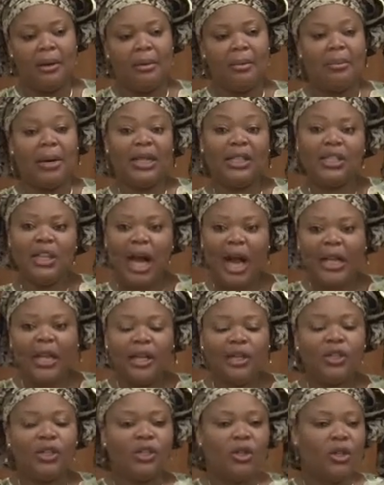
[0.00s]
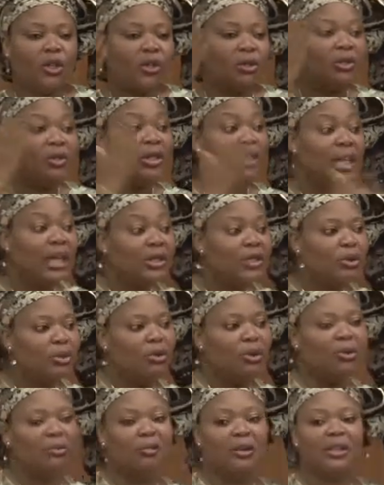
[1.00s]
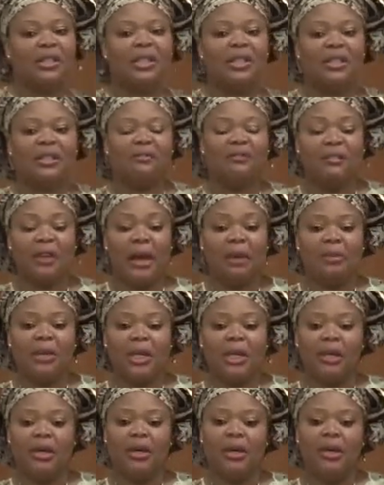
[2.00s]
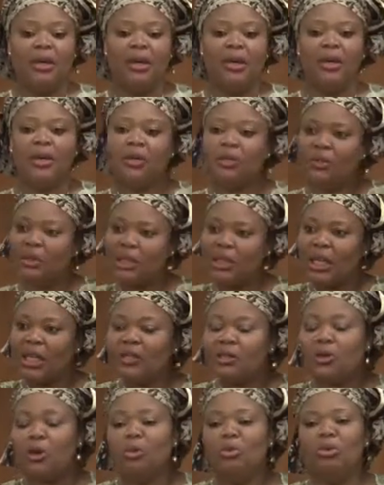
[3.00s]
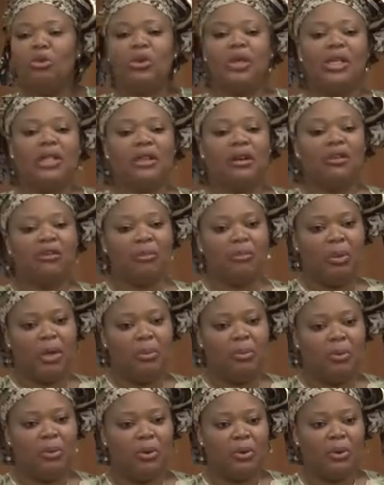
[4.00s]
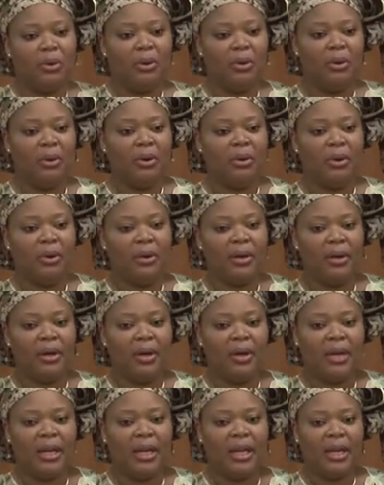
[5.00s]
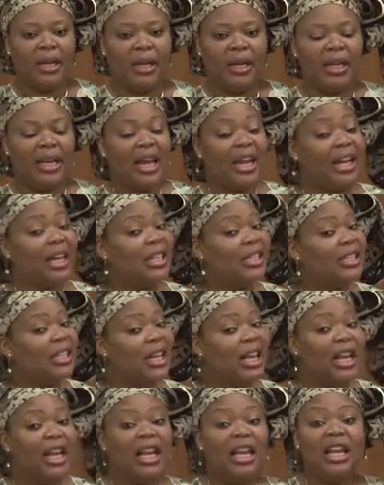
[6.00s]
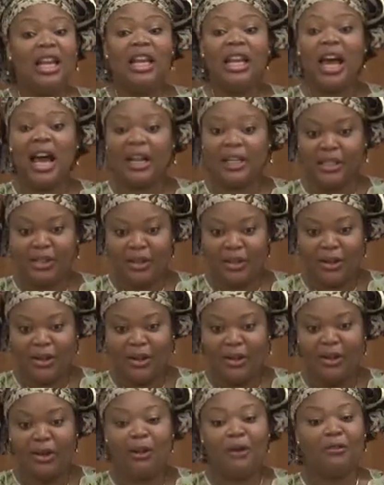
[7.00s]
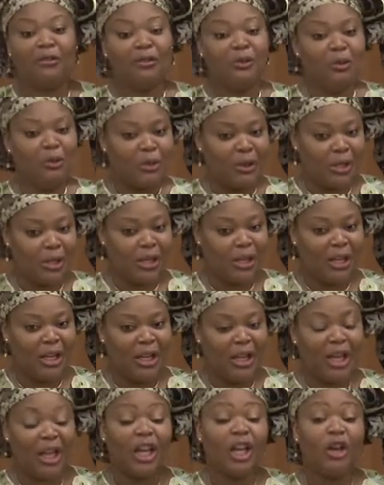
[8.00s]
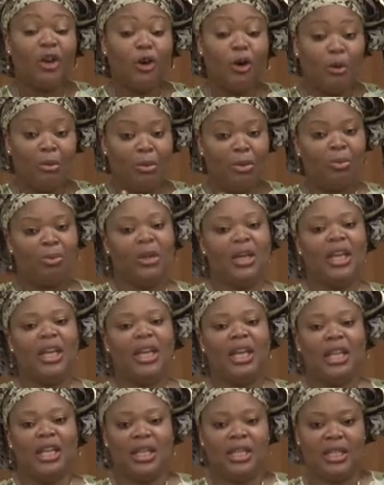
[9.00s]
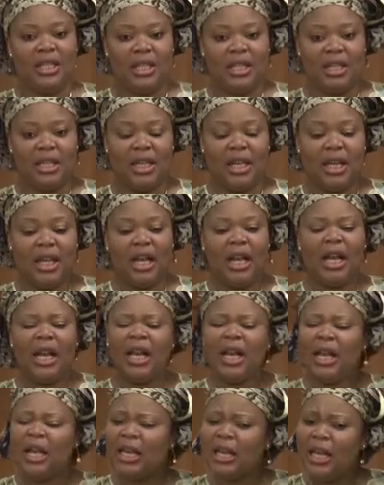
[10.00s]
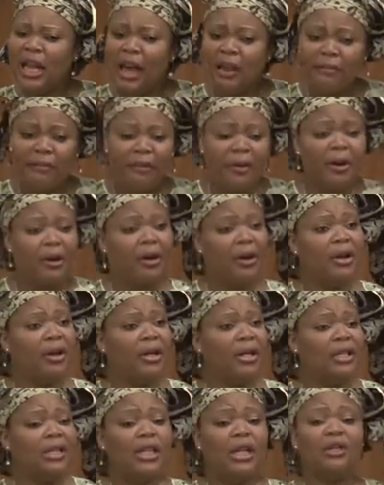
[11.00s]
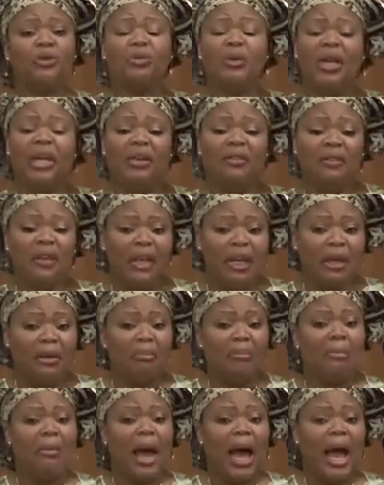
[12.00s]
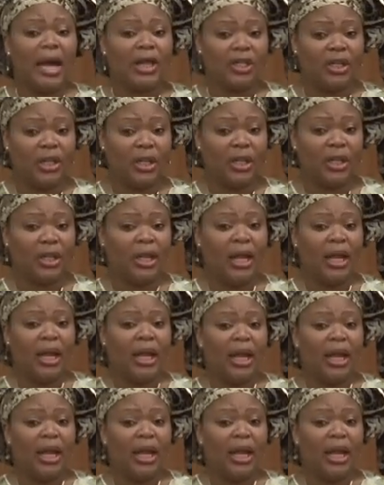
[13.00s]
My challenge to this university family, to this community of people, there is a lot of good in humble beginnings. Never did we even imagine